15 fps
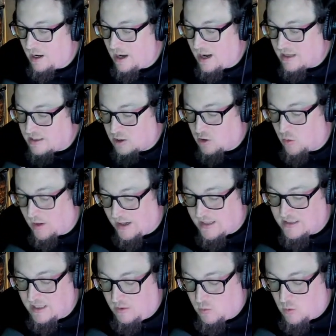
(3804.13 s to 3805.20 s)
it's
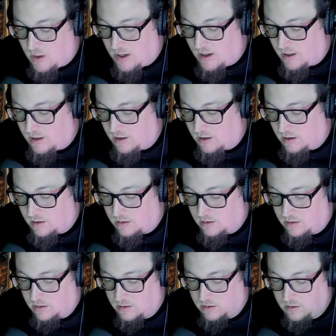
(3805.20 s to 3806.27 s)
crazy where
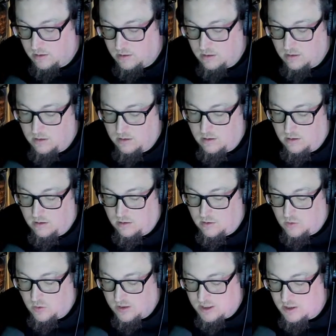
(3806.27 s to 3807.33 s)

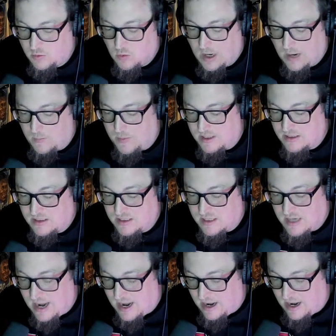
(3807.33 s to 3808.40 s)
Christian rap is
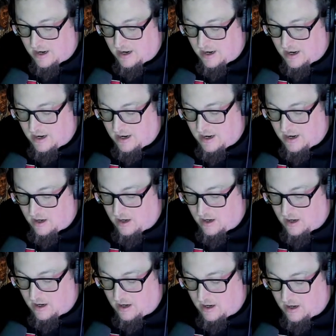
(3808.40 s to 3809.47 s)
now
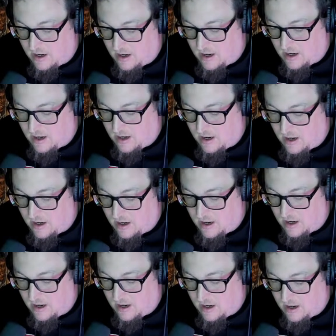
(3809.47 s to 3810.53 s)
20
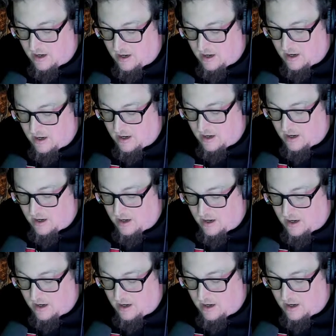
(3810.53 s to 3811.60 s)
years ago,
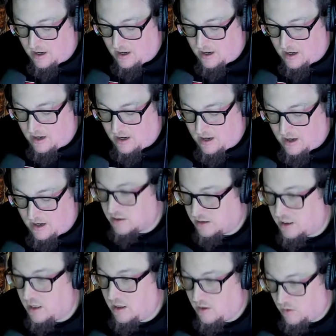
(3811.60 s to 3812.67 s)
right? Like I was
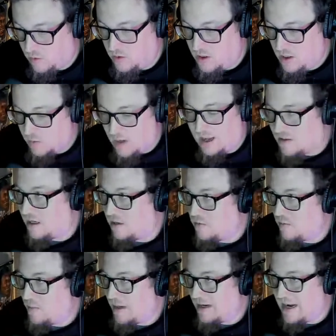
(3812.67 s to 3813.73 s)
talking with my guys C
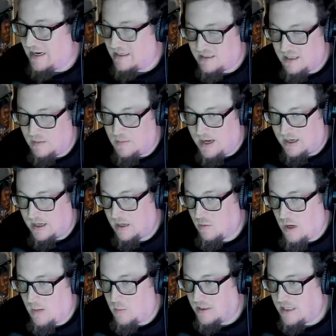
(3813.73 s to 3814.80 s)
Mike and Robert Dean.
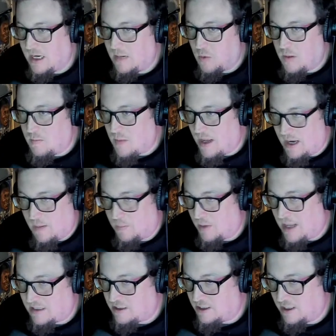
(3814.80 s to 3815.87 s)
We met up last year and
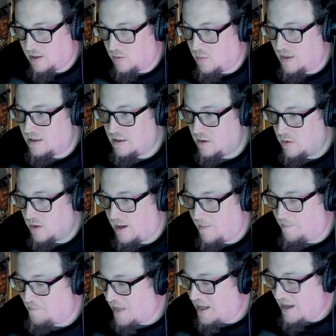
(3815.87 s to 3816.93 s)
went to
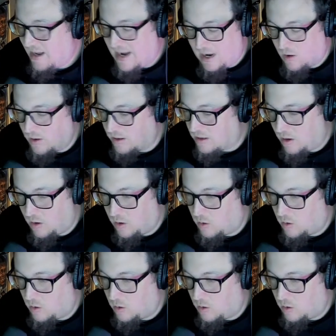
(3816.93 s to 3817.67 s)
Aaron Cole,